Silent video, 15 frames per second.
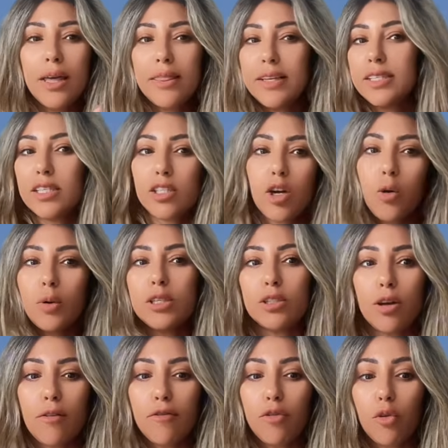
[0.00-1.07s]
this is going
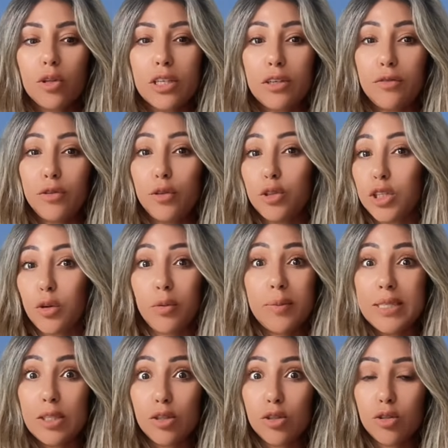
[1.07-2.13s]
to unfold in the future. It would
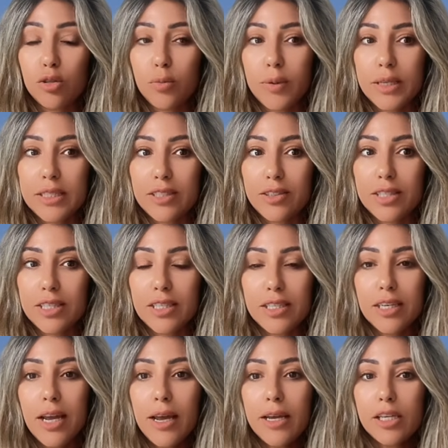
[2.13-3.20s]
be super
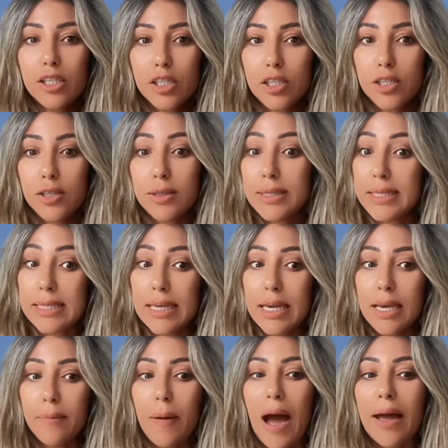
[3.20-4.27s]
interesting to
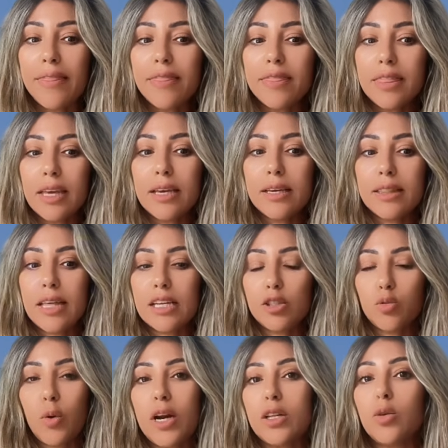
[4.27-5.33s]
see, but I think
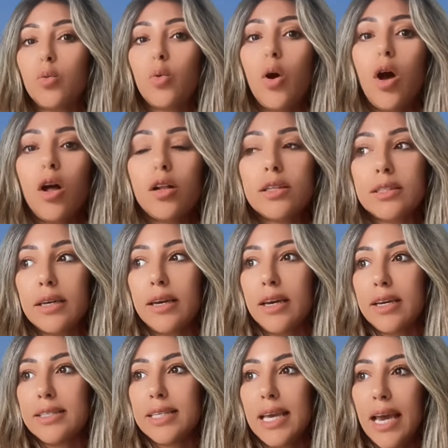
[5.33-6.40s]
that's where the world
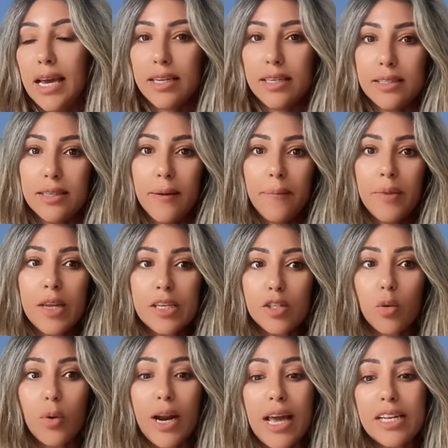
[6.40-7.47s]
is headed.
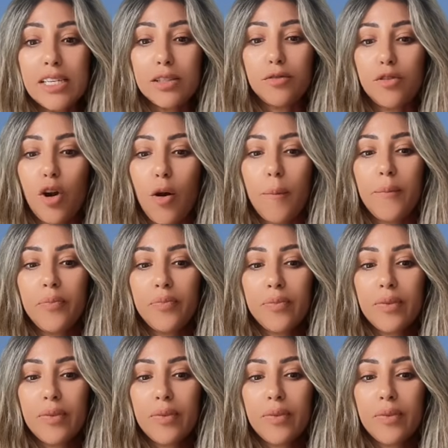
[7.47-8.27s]
So we're heading from